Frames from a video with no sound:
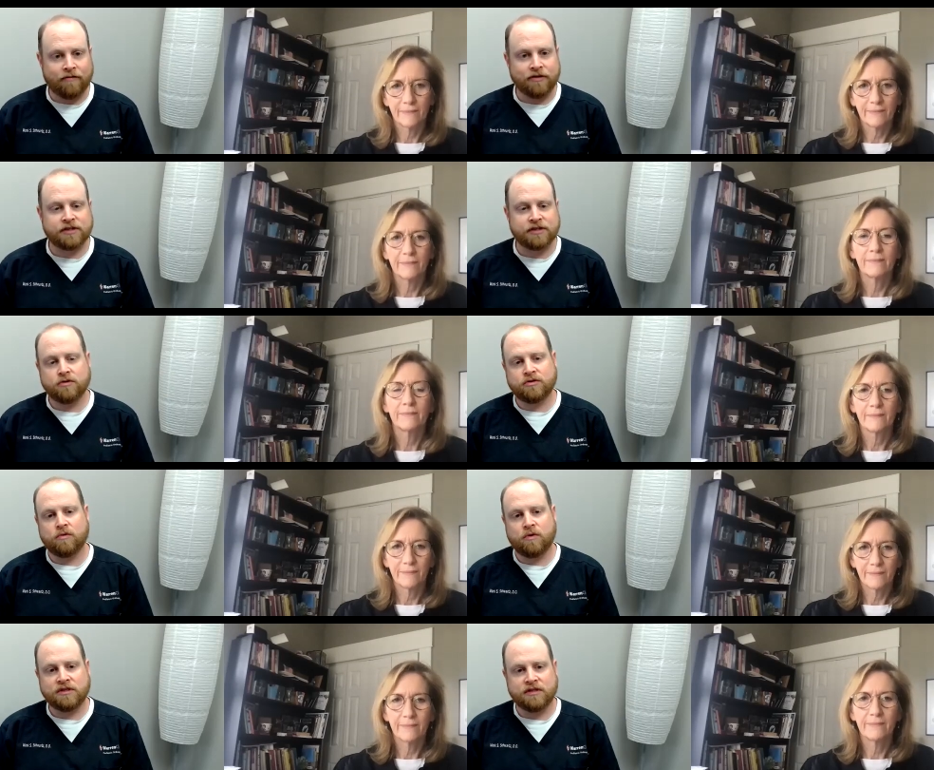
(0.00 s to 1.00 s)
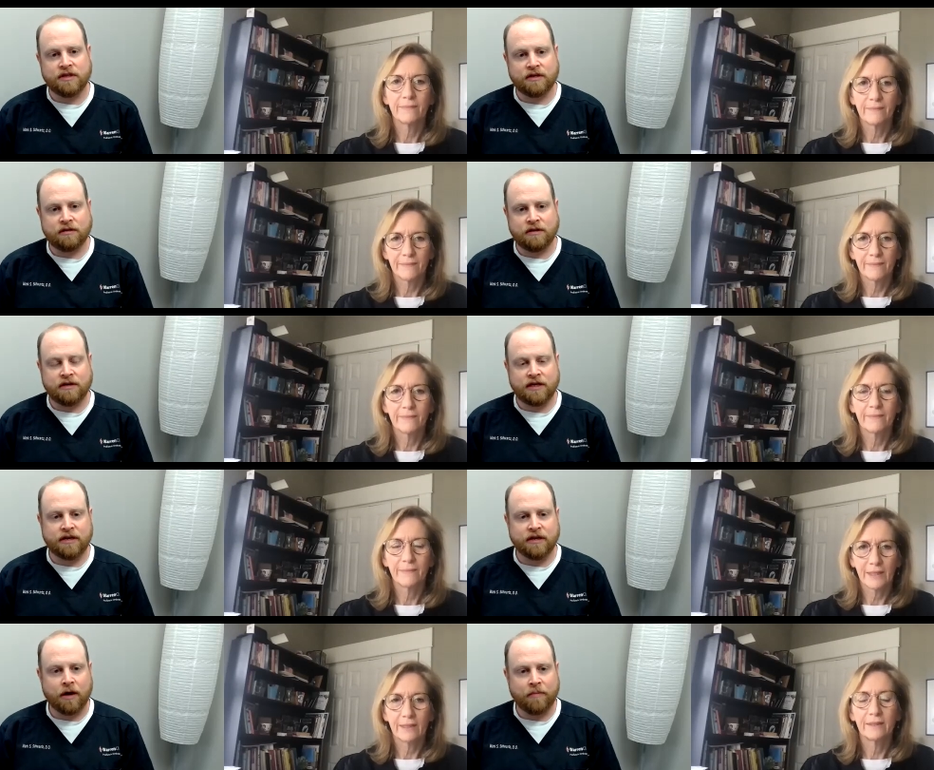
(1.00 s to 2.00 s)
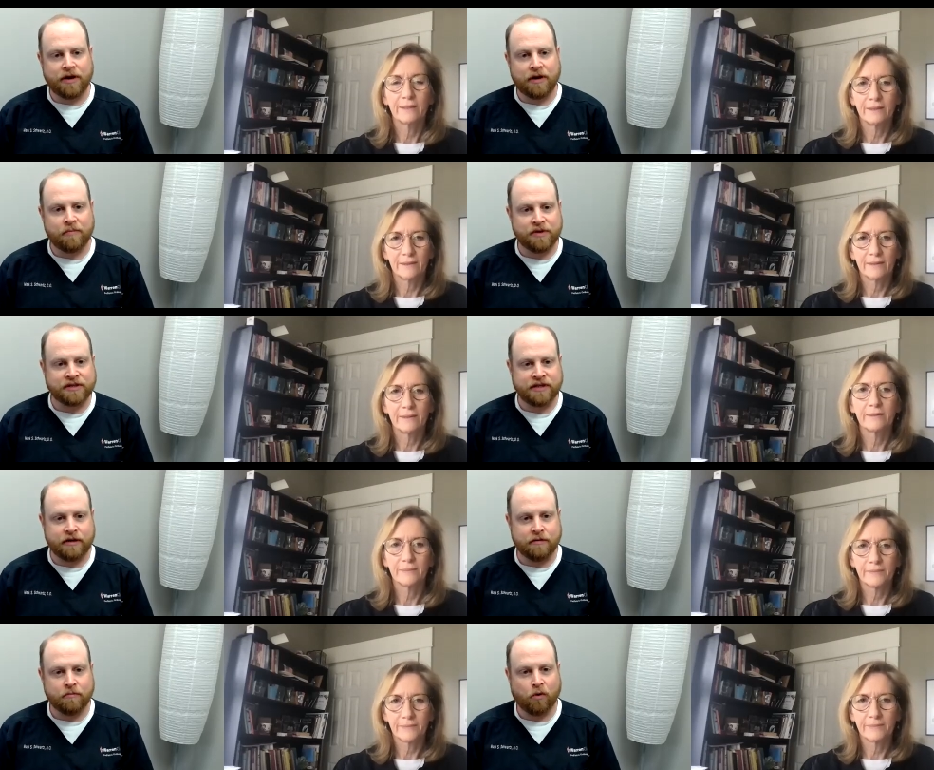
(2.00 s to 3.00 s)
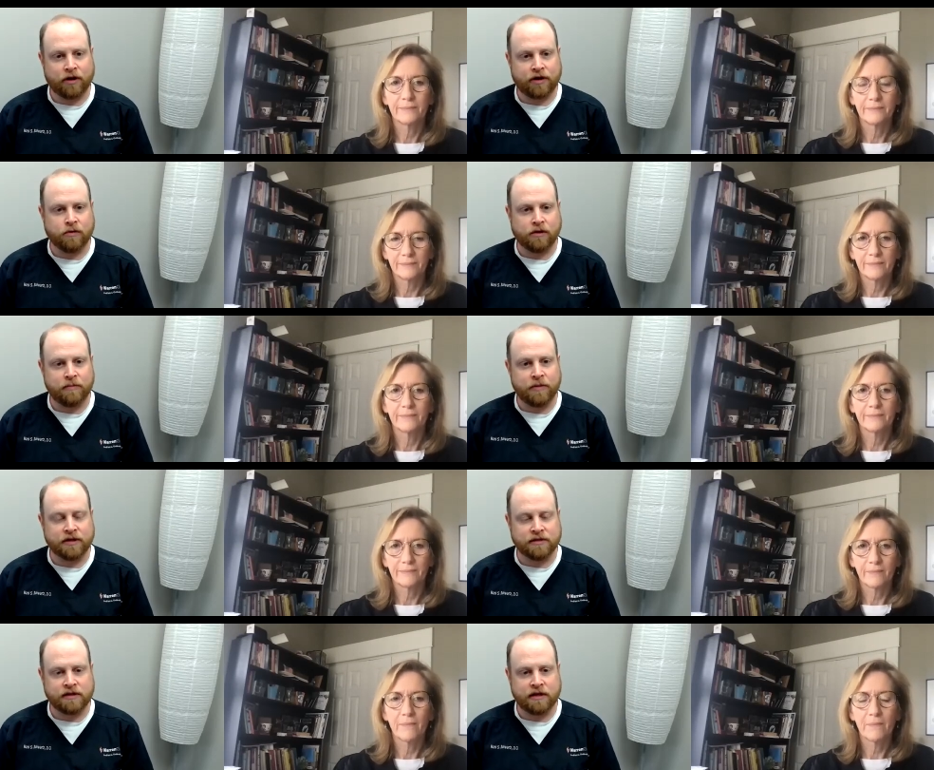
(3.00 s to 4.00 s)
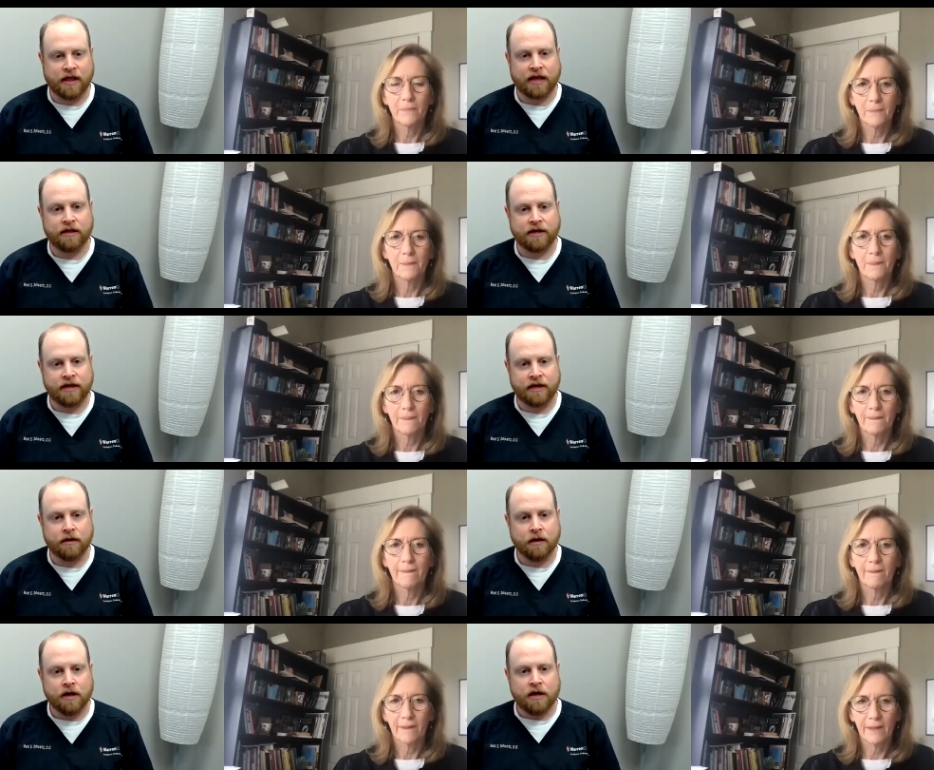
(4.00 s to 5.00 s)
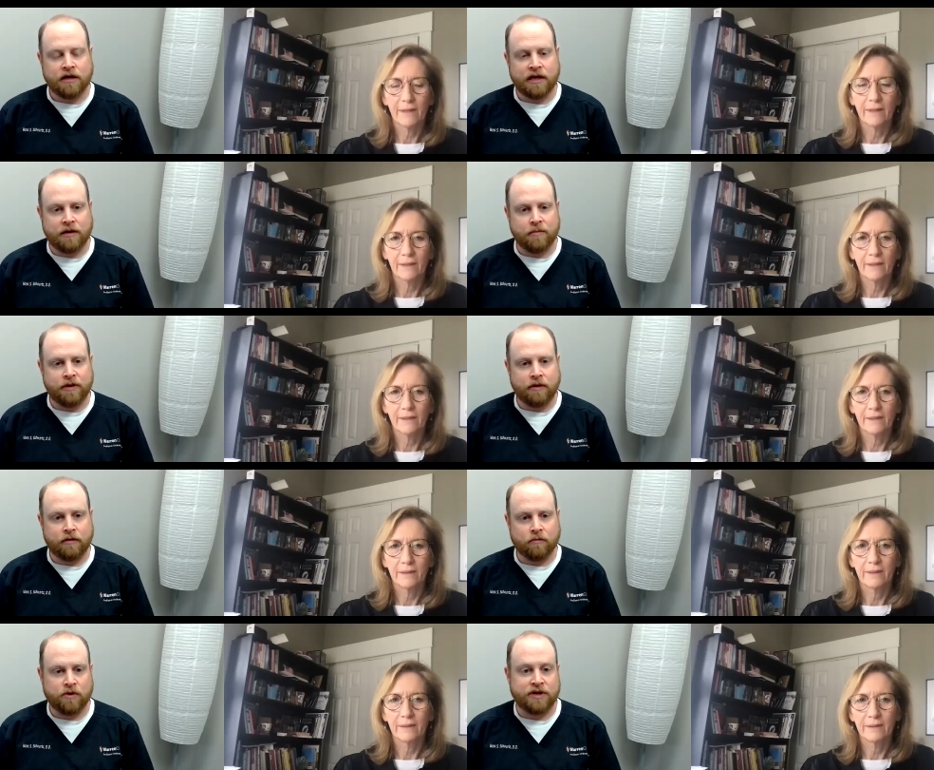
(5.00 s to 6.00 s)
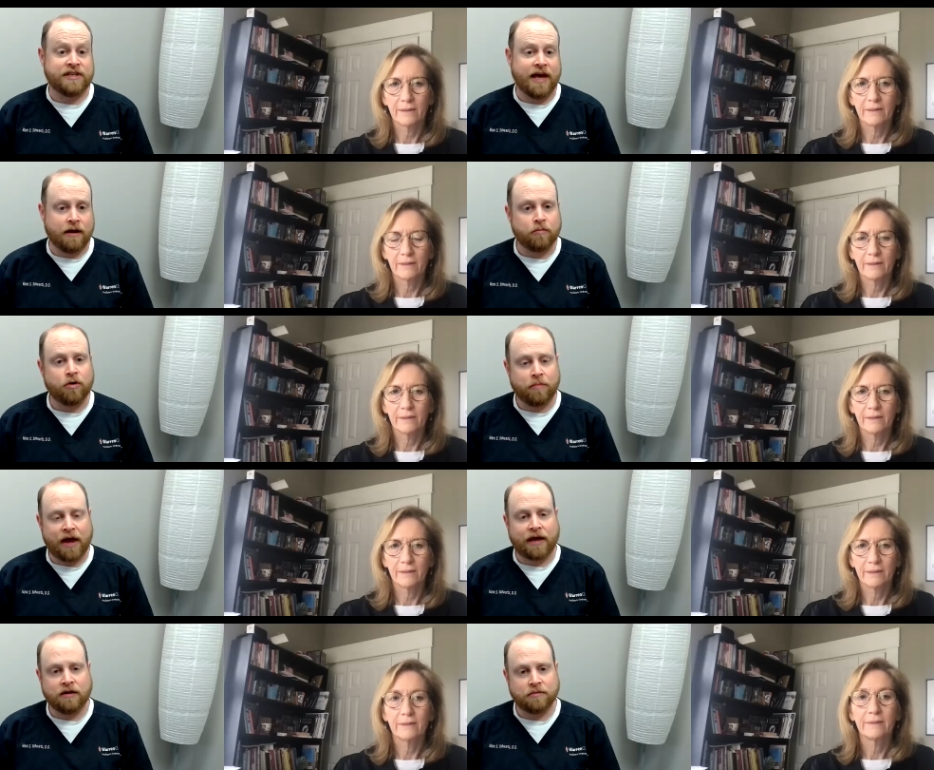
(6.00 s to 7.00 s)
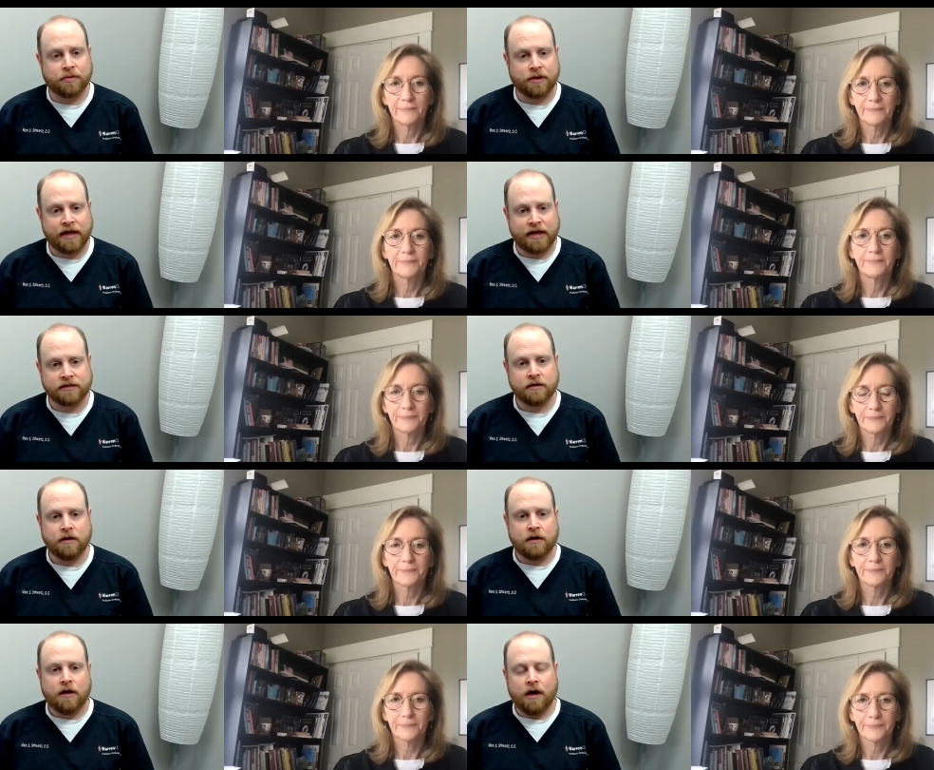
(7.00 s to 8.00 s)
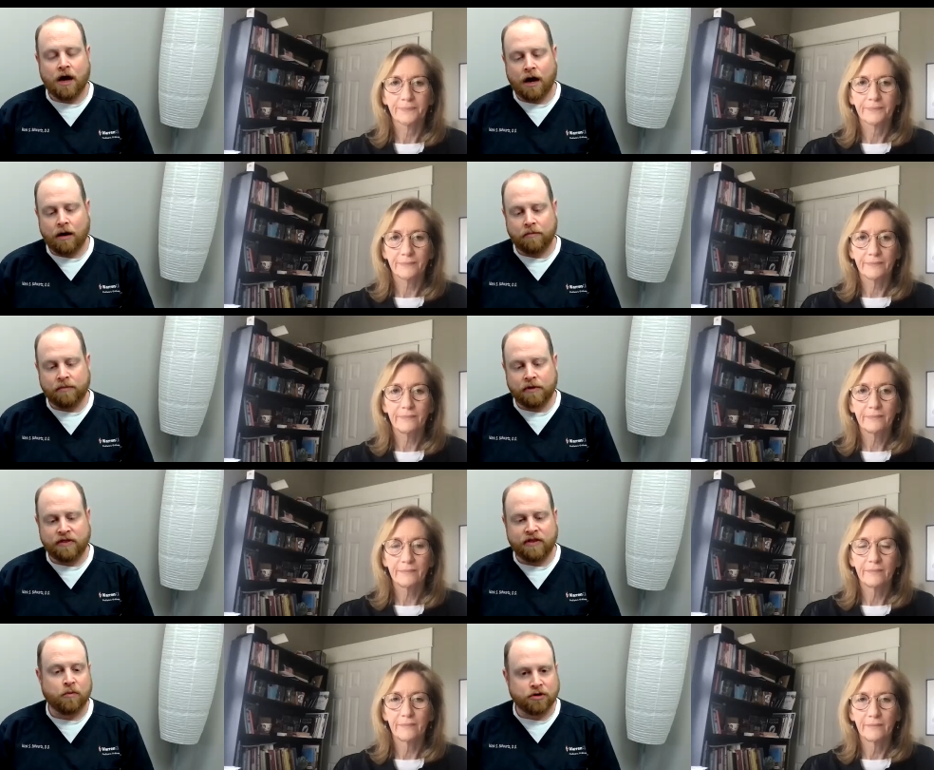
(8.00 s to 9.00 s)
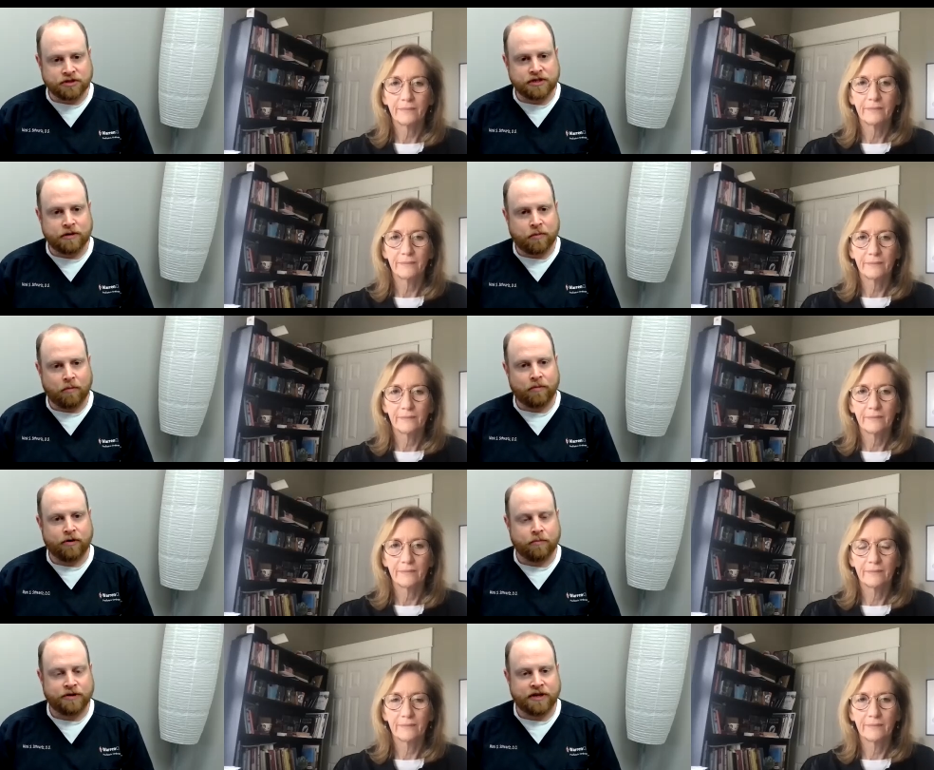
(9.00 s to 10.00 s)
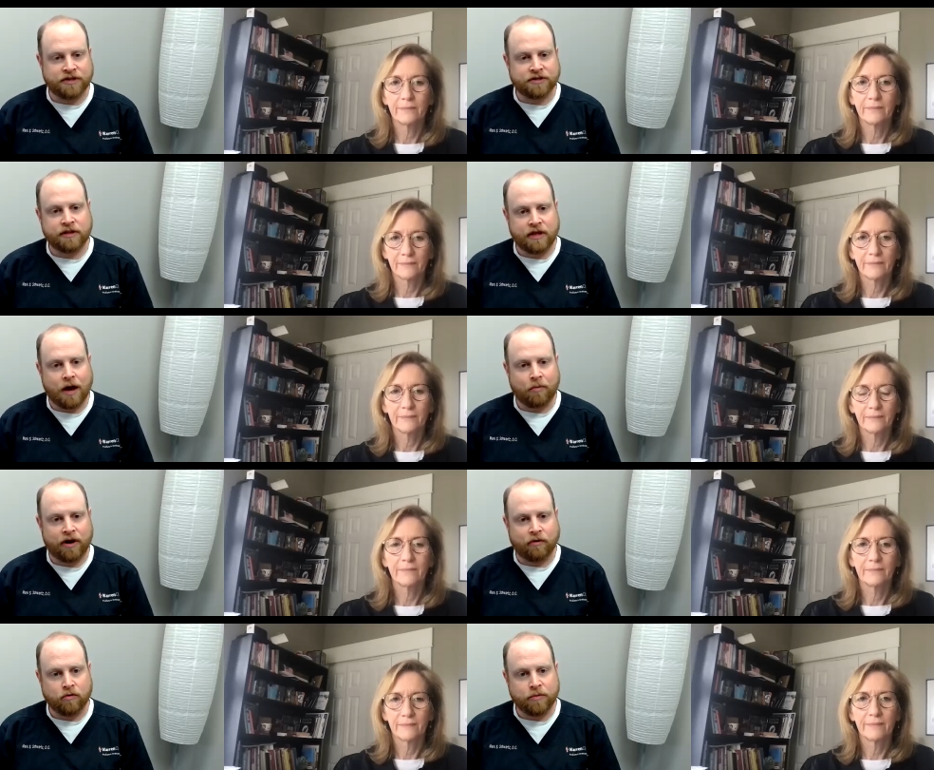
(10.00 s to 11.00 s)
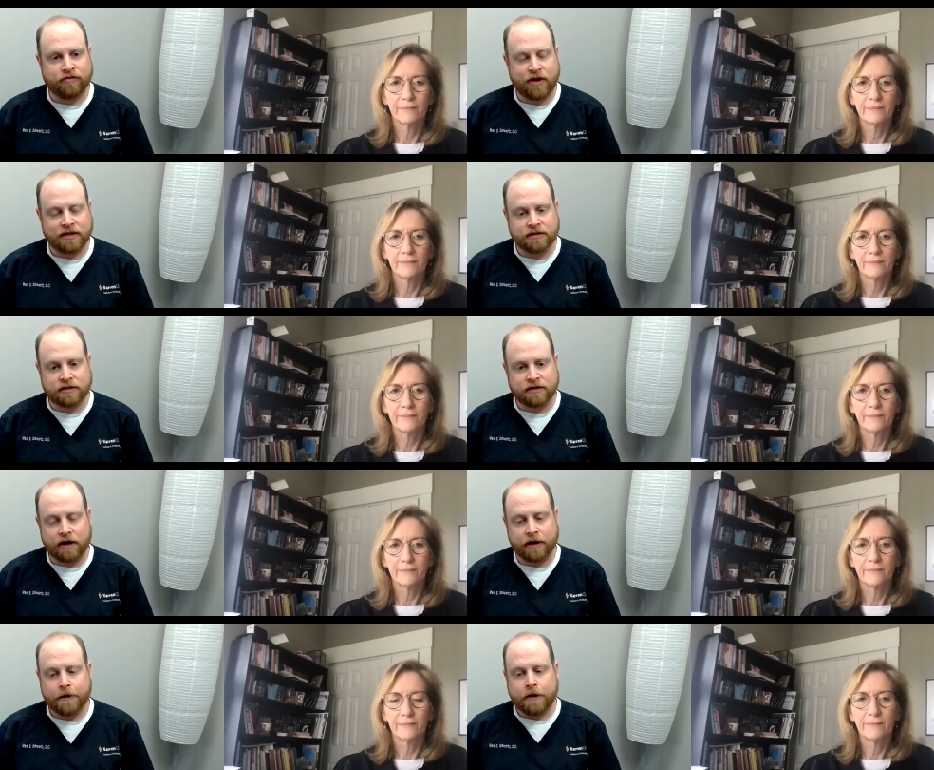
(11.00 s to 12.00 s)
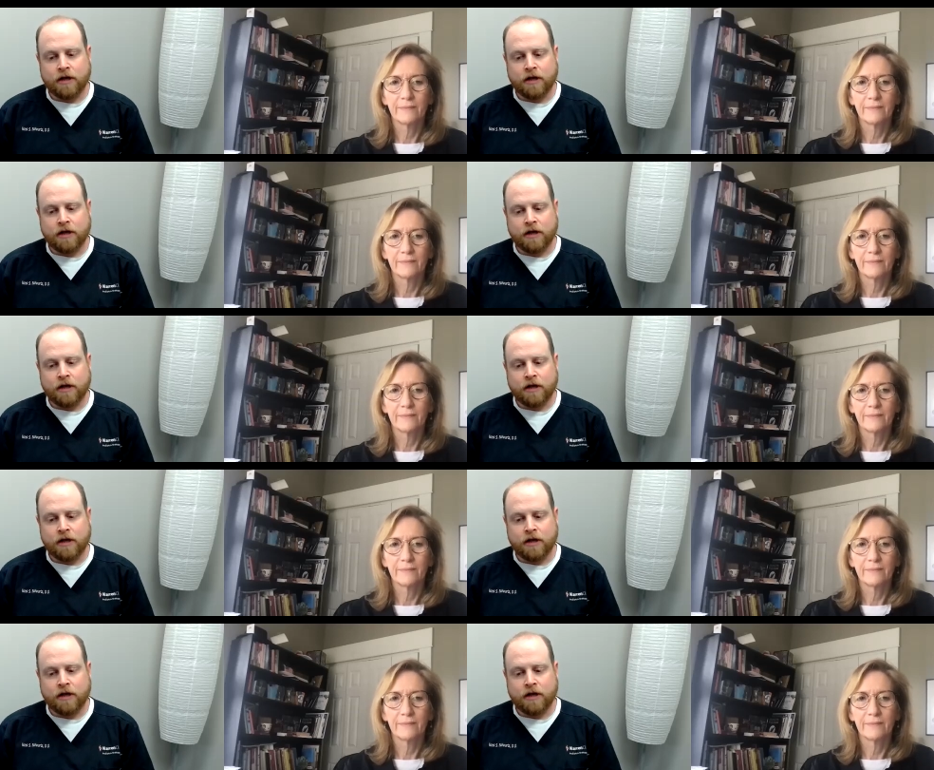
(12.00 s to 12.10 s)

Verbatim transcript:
Speaker 1: Obviously, those are the ones that that need to come in and be seen more acutely because they likely need need to be reset and put back into place um, in the emergency department or potentially in the operating room if necessary.